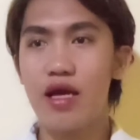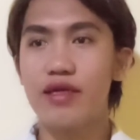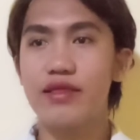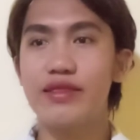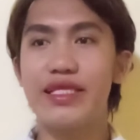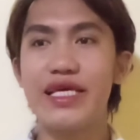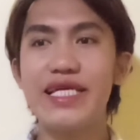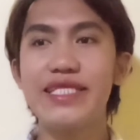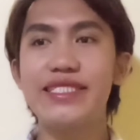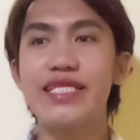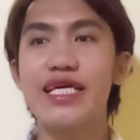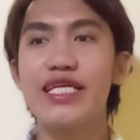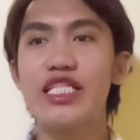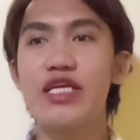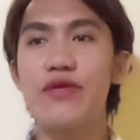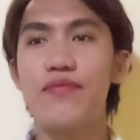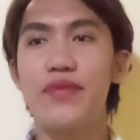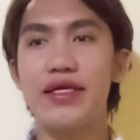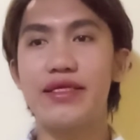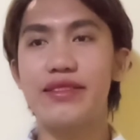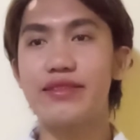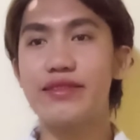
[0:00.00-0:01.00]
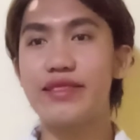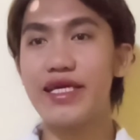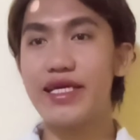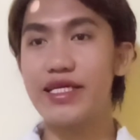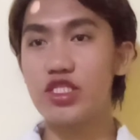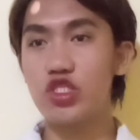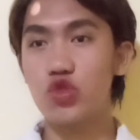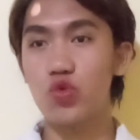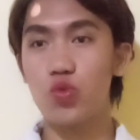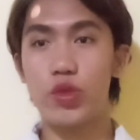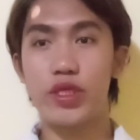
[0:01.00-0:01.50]
This element
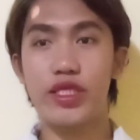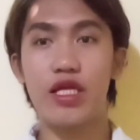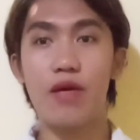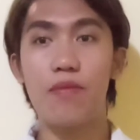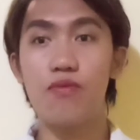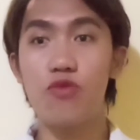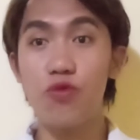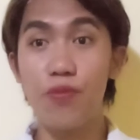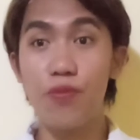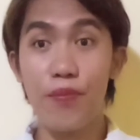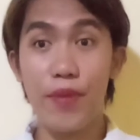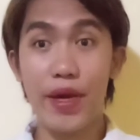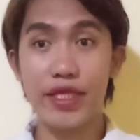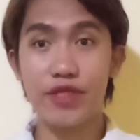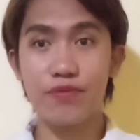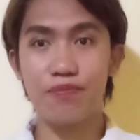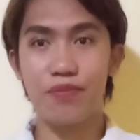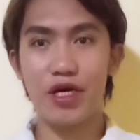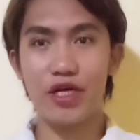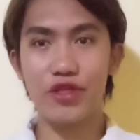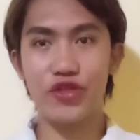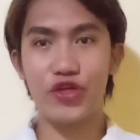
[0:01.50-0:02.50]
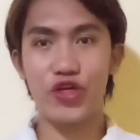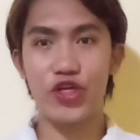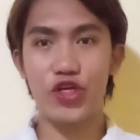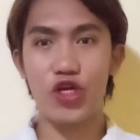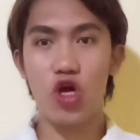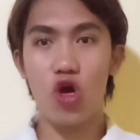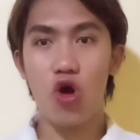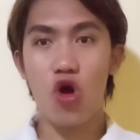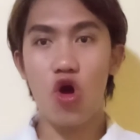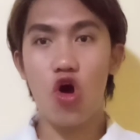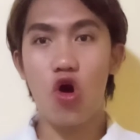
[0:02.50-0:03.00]
deals with the movement
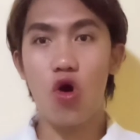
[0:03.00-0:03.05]
pattern